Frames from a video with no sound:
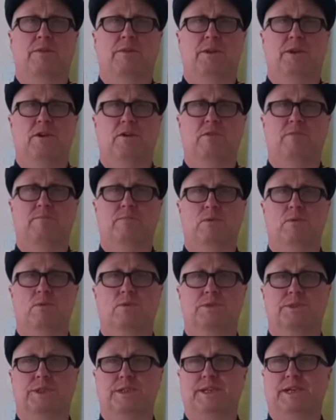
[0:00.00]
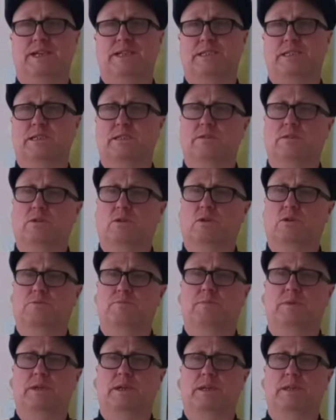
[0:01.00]
that I bought today it
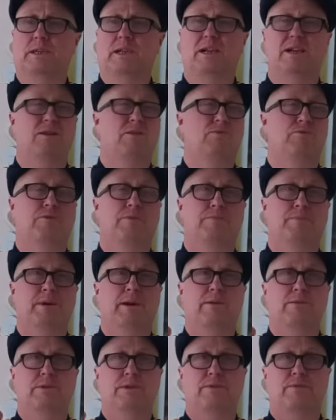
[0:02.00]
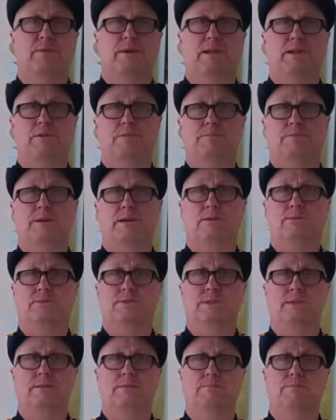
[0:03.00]
cost me nearly 100 pound if we had on
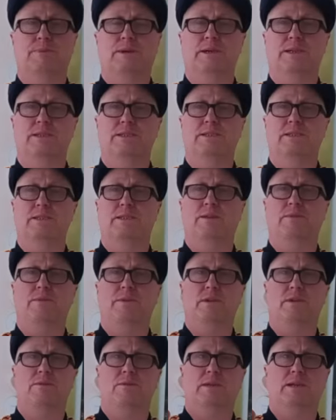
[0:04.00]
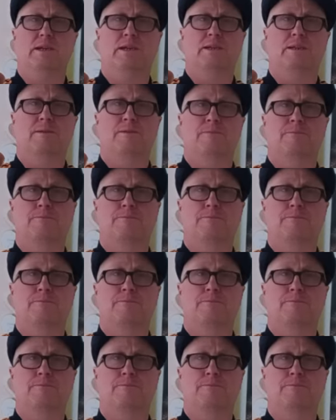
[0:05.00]
postage and packaging in the UK